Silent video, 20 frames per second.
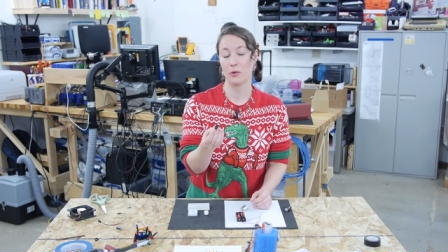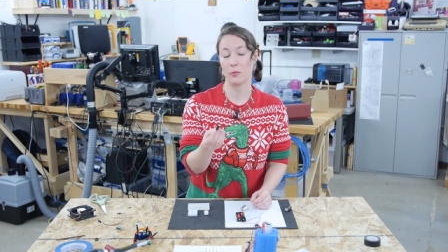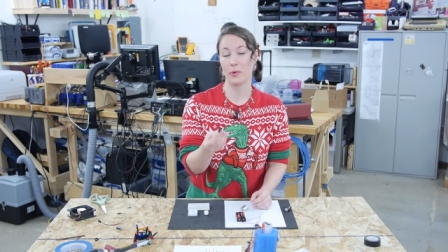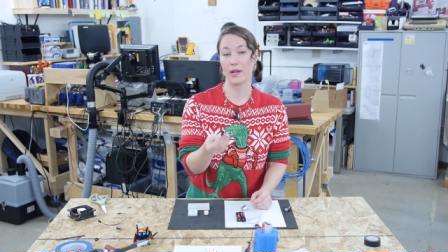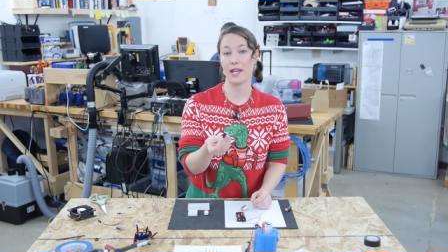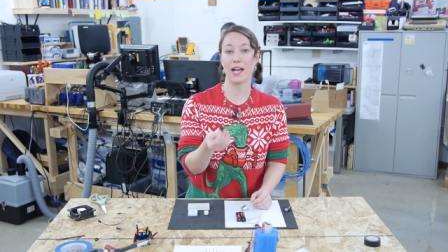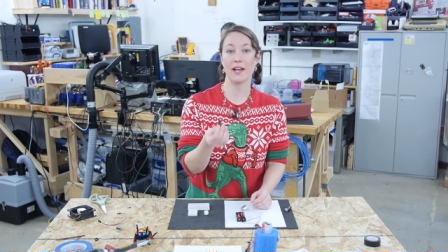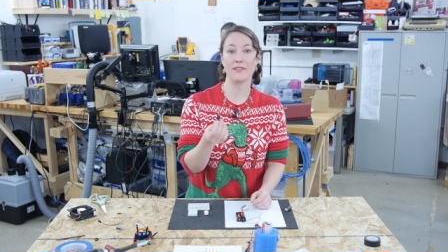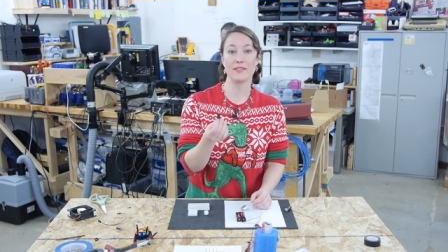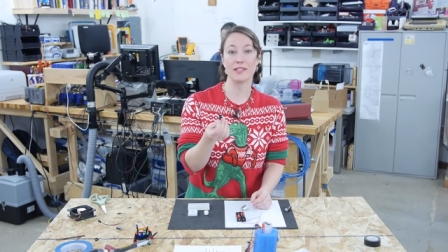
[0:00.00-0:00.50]

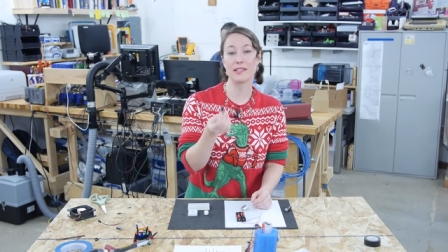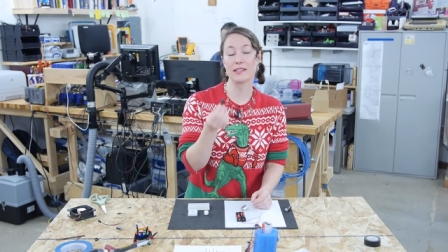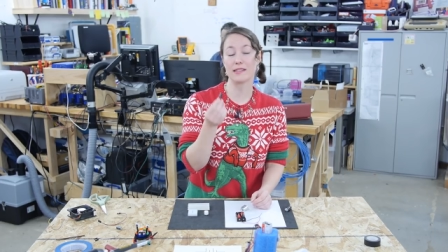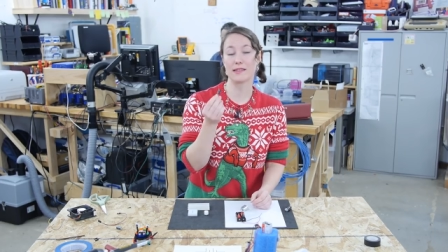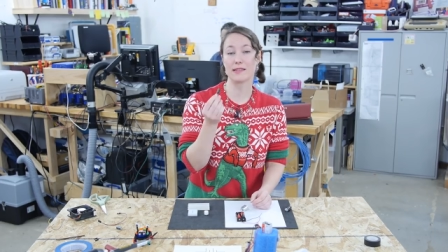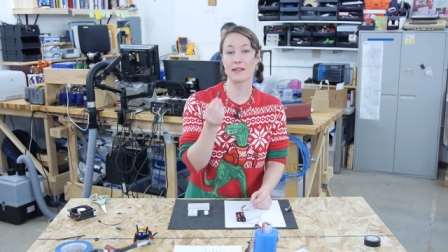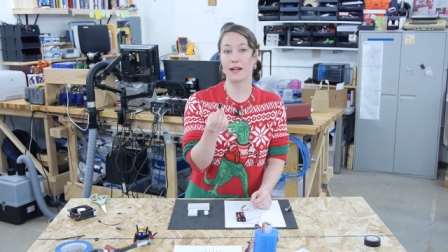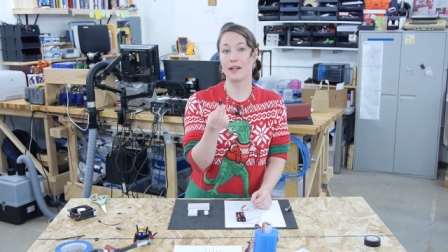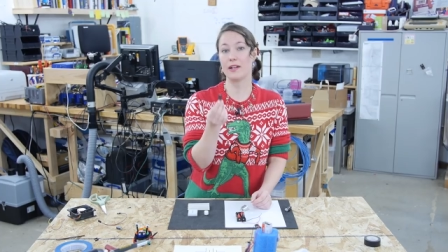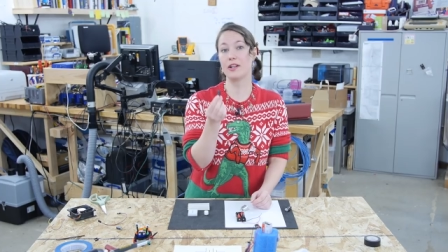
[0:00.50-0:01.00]
We have to
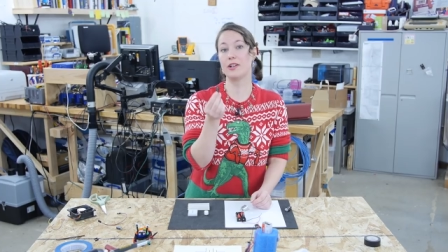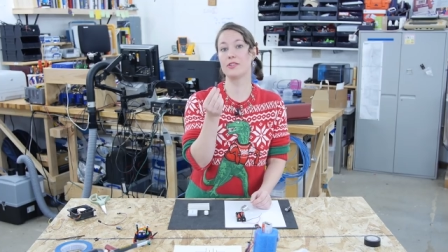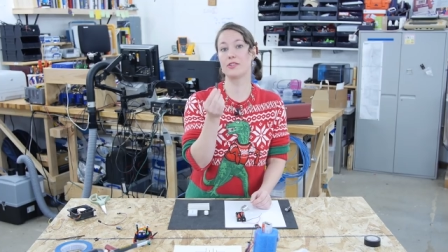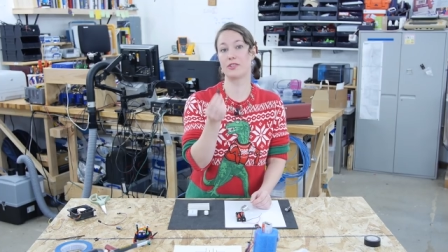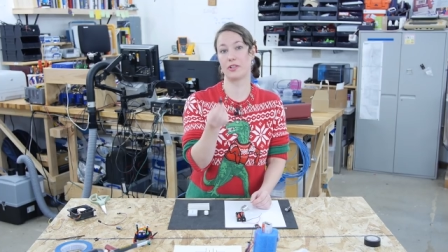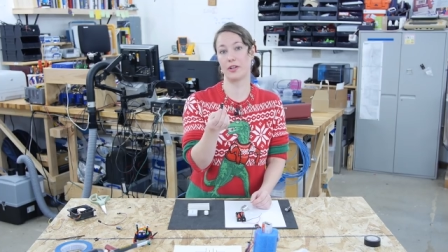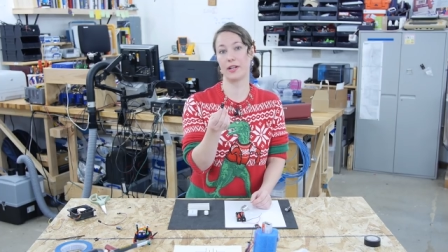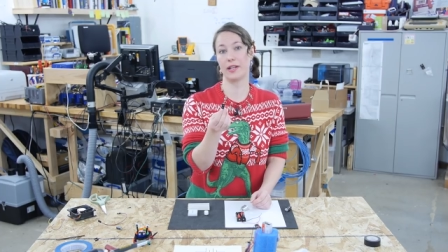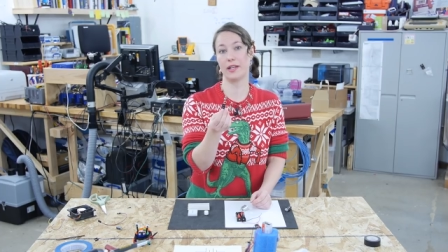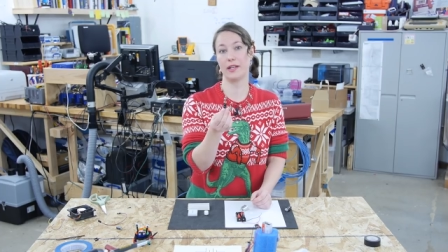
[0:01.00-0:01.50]
design our
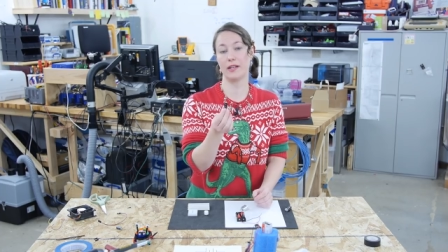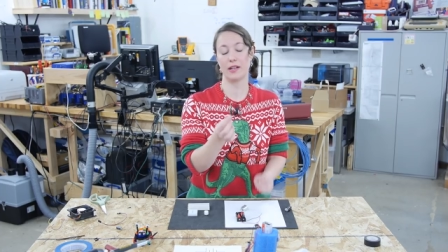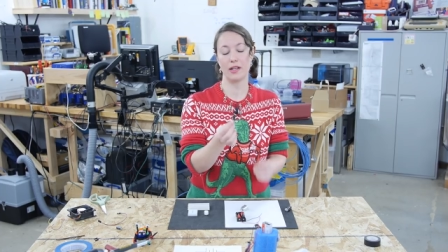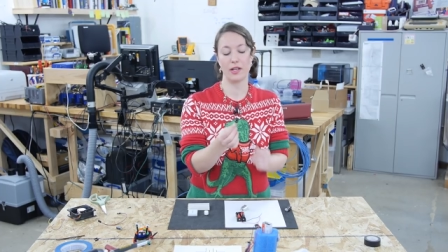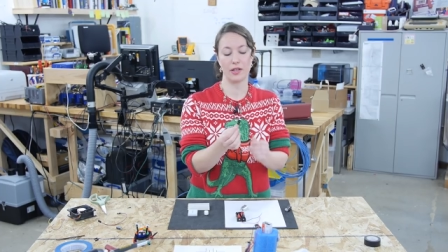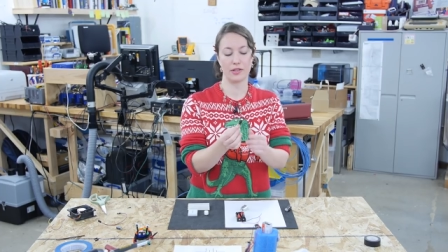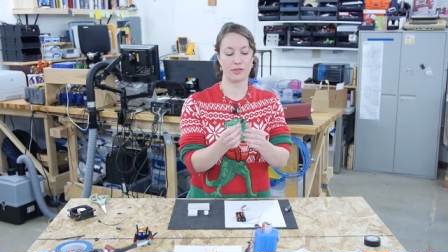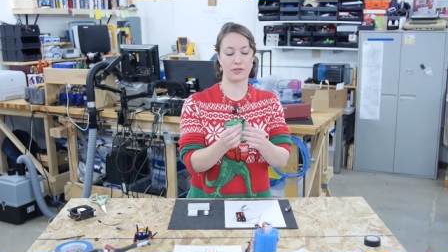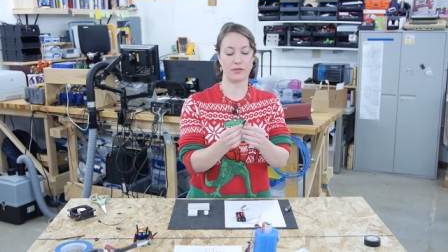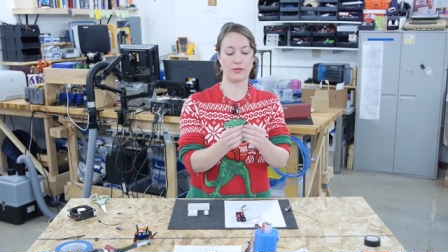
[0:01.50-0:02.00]
circuit
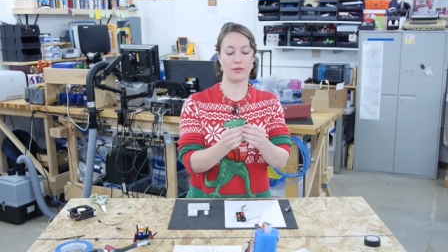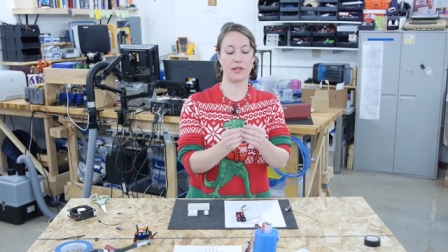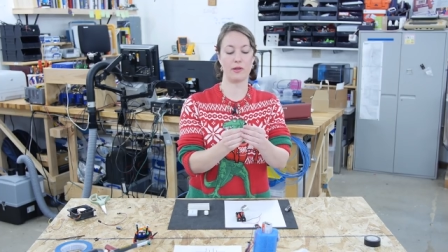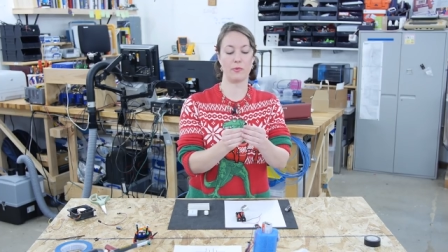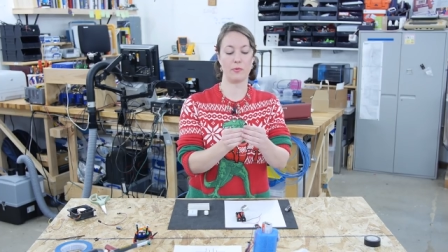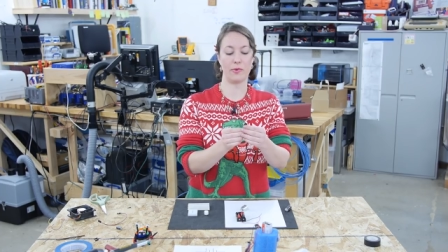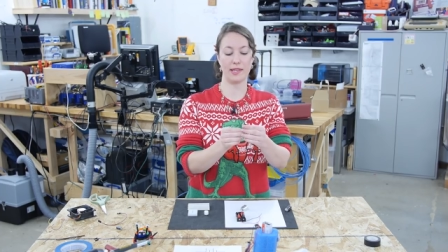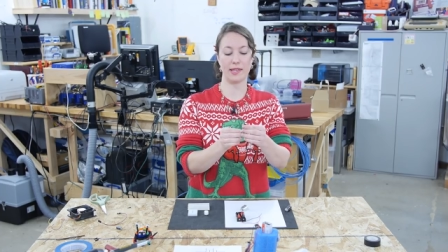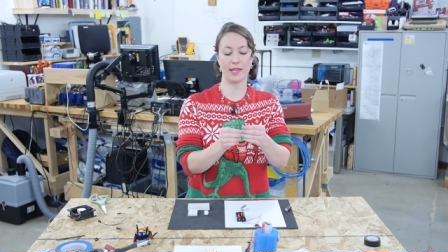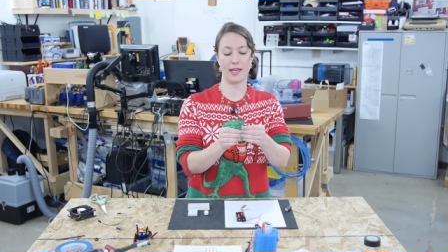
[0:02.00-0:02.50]
so
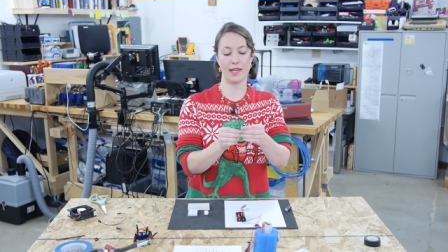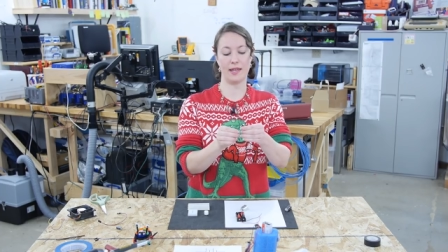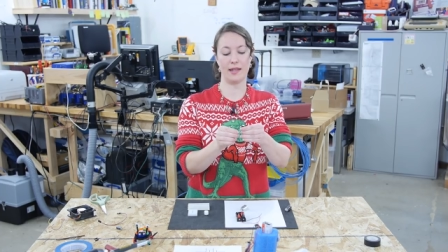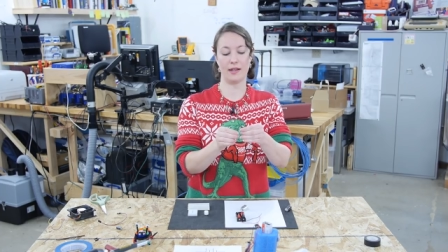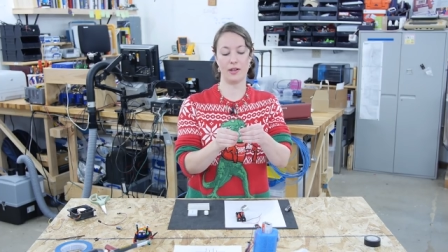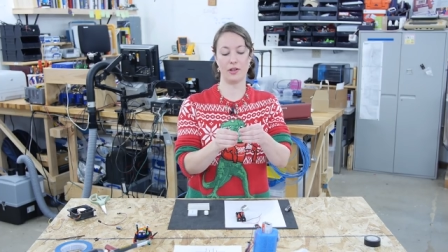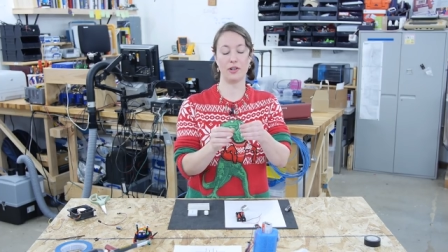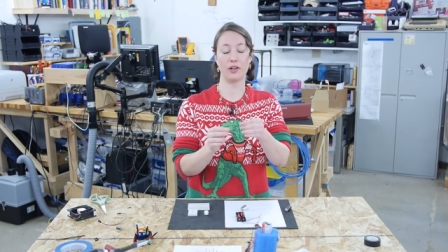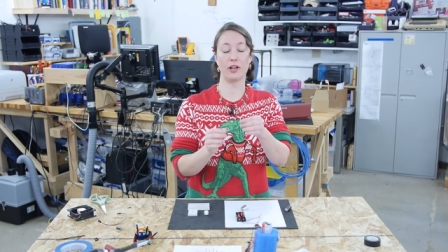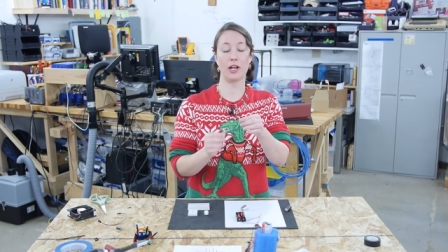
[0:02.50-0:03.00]
that we
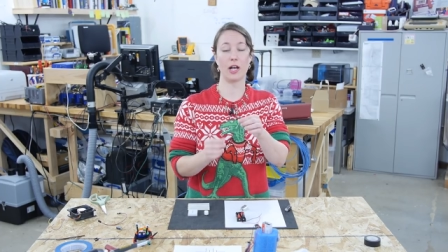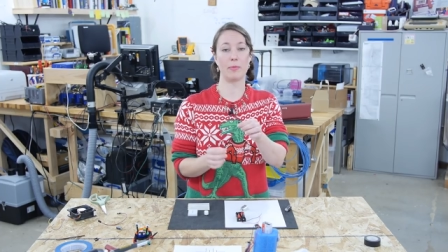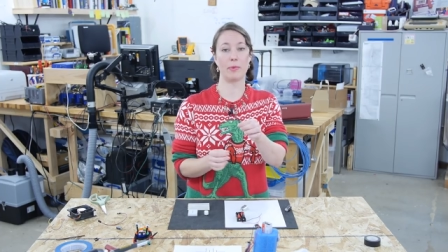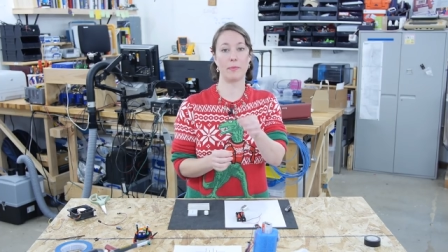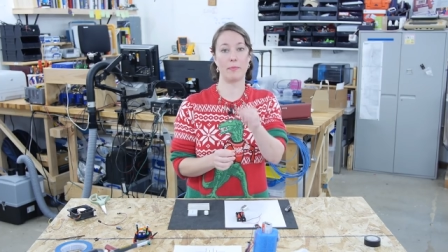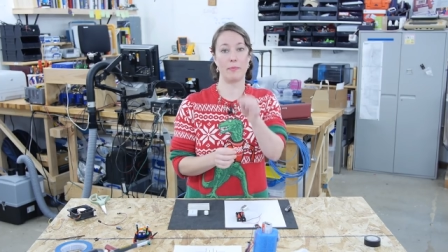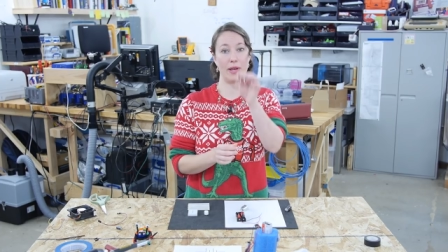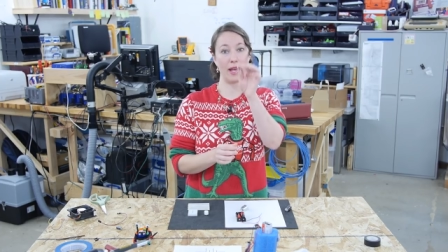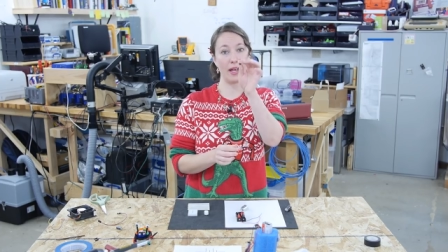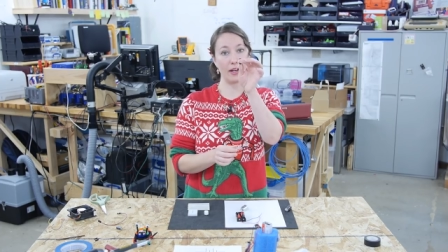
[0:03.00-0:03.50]
can hook
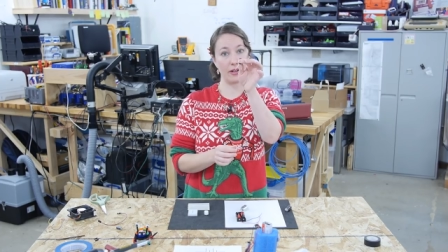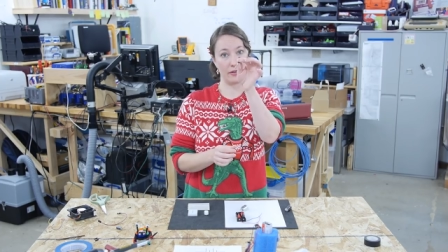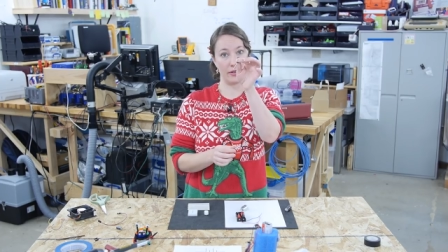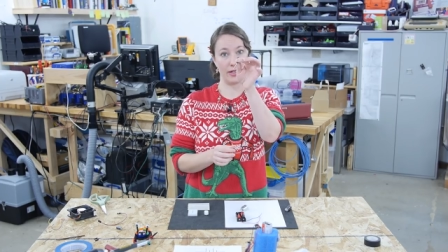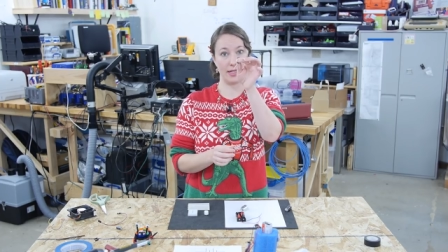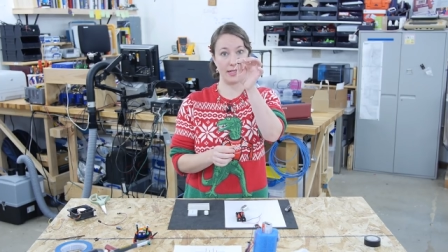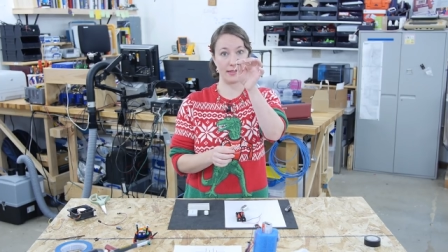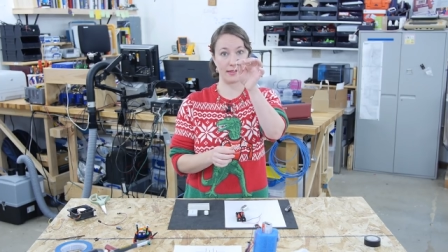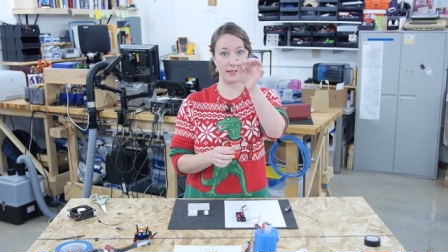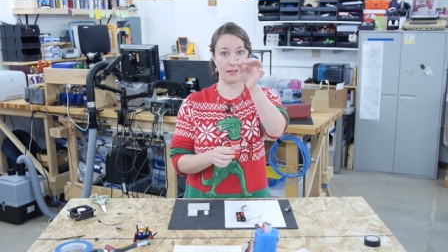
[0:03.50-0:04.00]
up
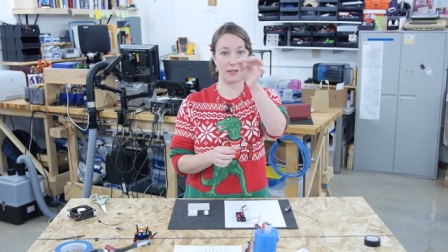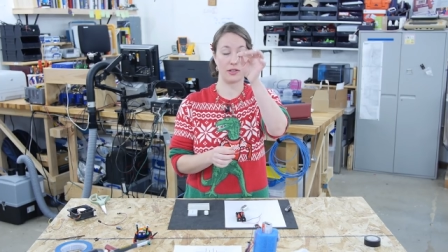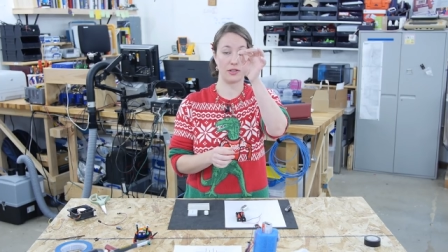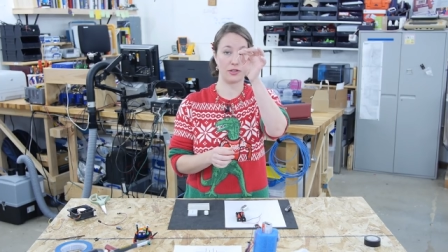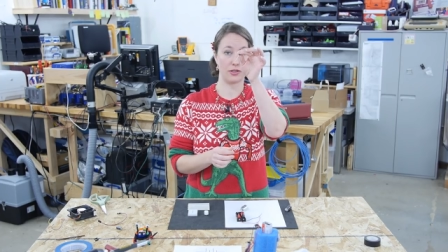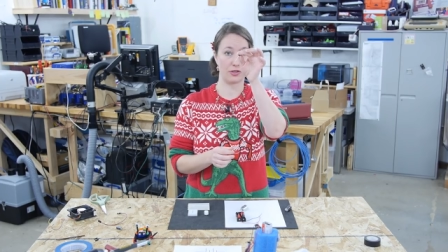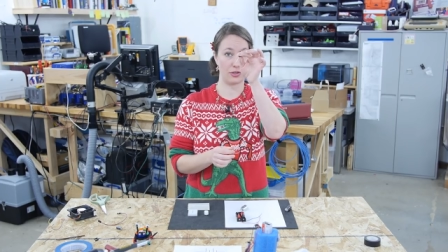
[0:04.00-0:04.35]
batteries